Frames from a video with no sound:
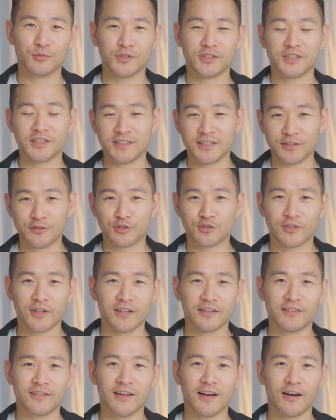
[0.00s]
which is in
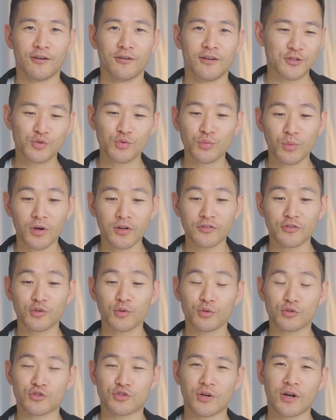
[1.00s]
trend now. You want
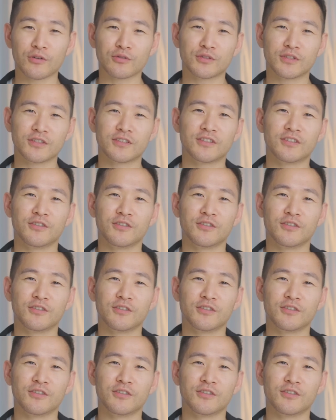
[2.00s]
your trousers